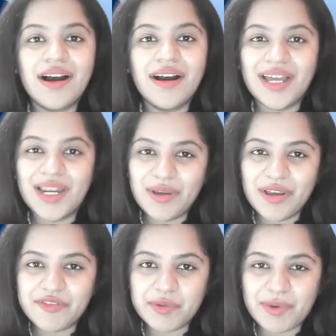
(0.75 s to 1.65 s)
Hello
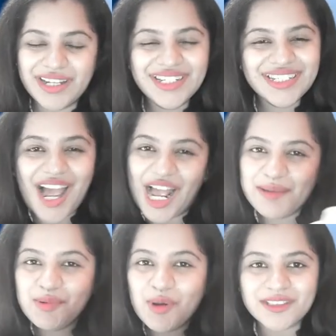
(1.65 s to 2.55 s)
everyone, I am
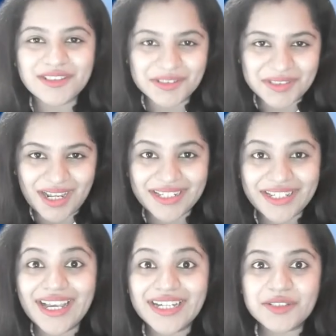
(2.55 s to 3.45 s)
Dr. Sonali
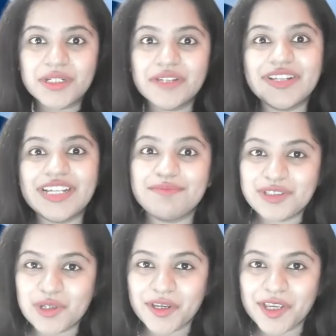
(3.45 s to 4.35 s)
and today we will be
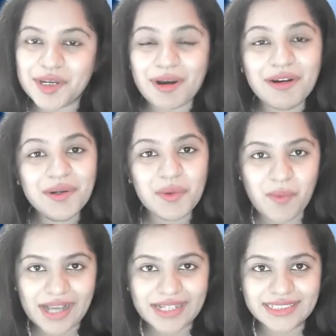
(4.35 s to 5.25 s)
talking about
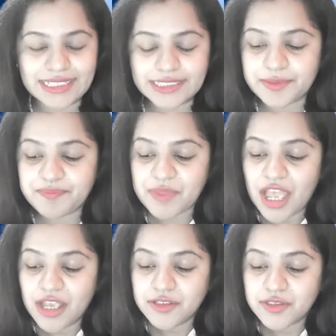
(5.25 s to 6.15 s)
vaccines.
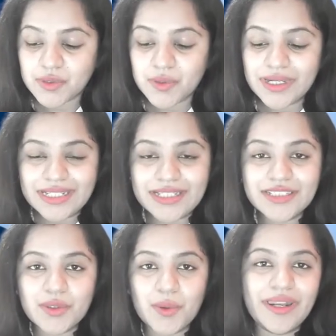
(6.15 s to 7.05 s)
So this
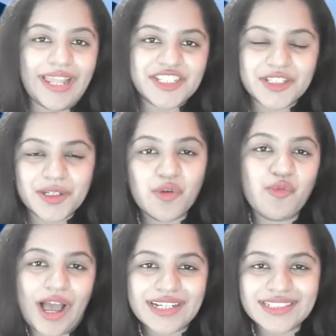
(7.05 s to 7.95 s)
whole lecture of
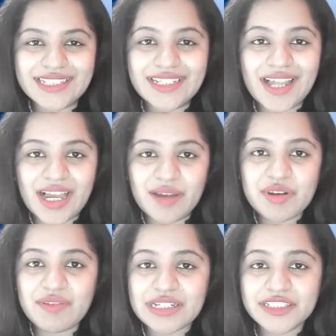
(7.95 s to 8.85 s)
vaccine I have
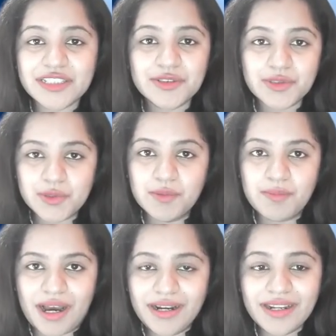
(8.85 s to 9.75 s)
divided into two
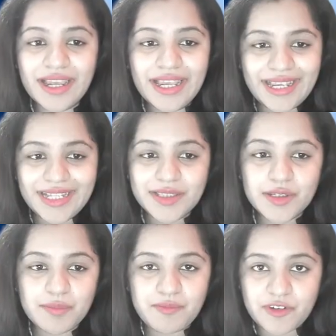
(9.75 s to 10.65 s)
parts. In the
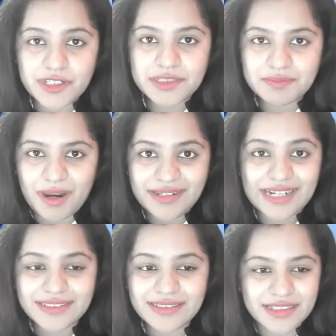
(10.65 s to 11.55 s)
first part, that
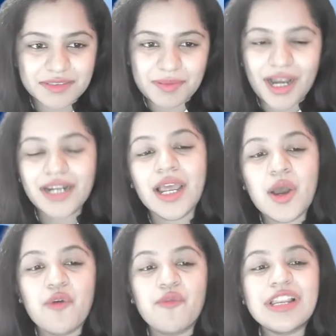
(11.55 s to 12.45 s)
is this part,
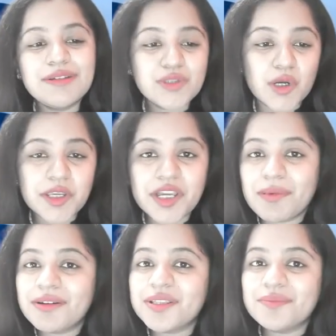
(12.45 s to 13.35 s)
we will be talking
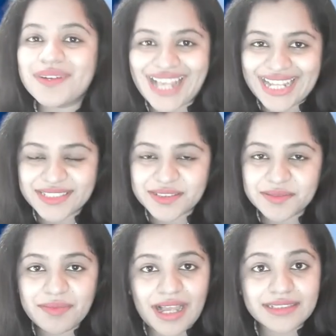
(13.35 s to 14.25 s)
about the mechanism
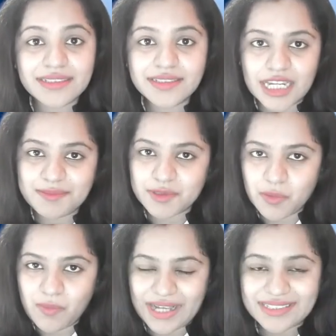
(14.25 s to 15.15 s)
and the types of
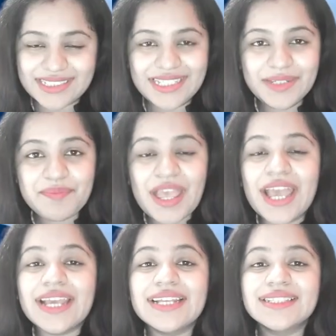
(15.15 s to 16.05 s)
vaccine.
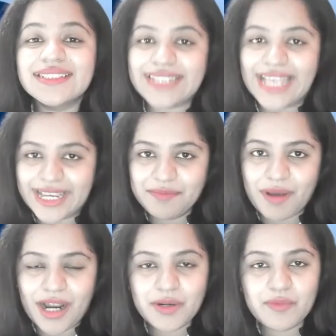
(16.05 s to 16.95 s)
In the second
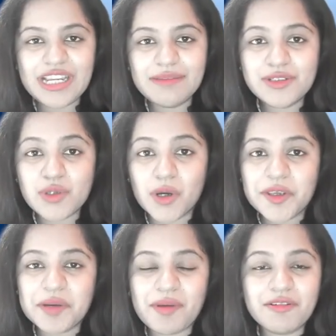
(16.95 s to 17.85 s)
part, we will be talking
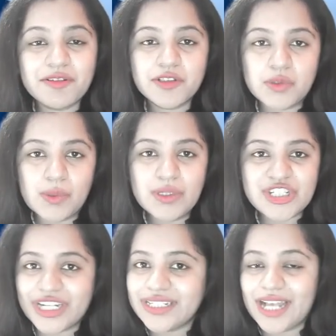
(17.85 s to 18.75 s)
about the cold
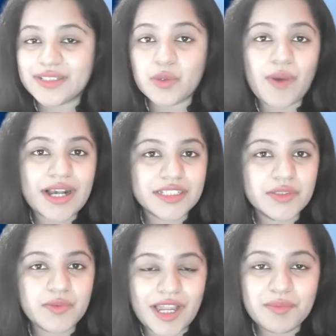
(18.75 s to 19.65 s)
chain and the vaccine
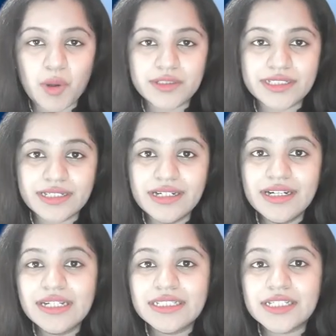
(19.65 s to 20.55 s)
vial monitor,
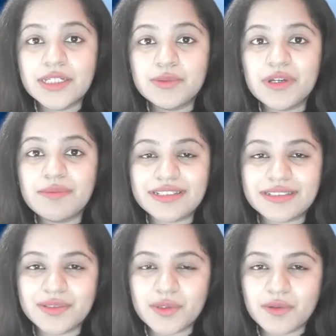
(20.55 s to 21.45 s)
the newer
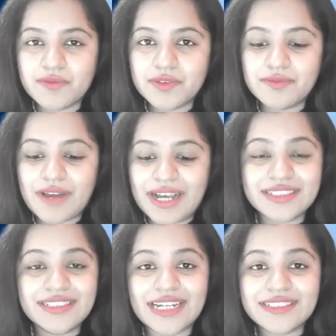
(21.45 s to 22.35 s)
method of
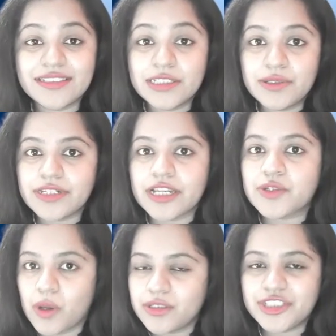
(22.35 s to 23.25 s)
vaccine, that is the new
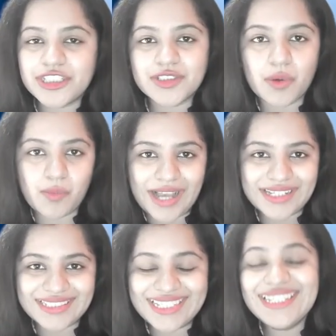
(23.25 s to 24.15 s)
technologies of
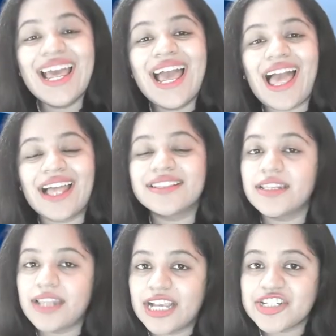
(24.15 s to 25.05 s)
vaccine and the
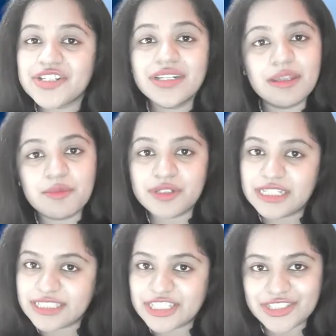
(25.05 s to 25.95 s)
national
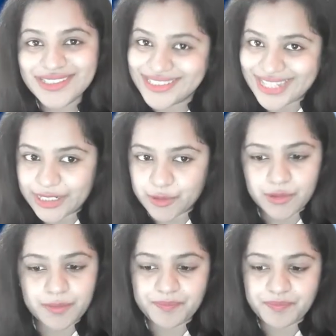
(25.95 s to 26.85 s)
immunization schedule.
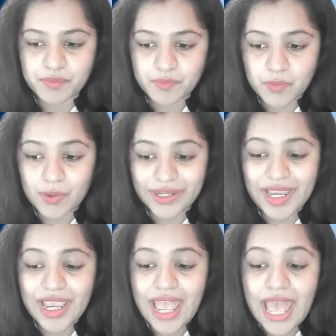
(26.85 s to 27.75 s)
Okay,
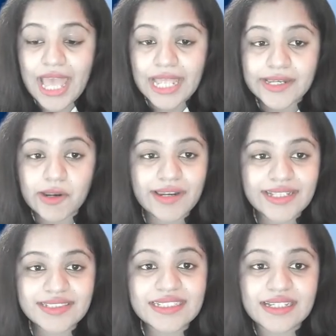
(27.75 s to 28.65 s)
now let's
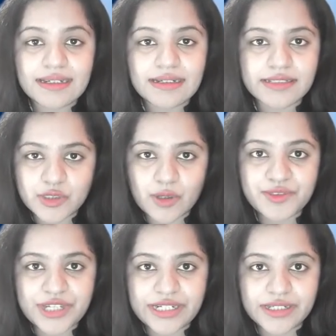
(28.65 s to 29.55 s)
see the learning
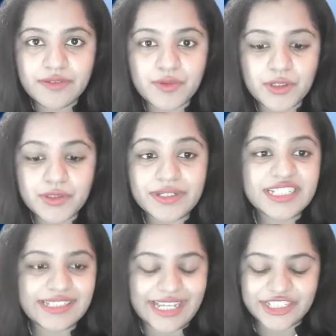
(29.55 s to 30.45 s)
objective for today's
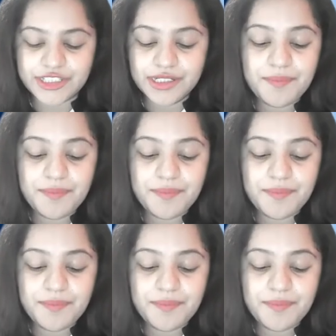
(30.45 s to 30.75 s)
lecture.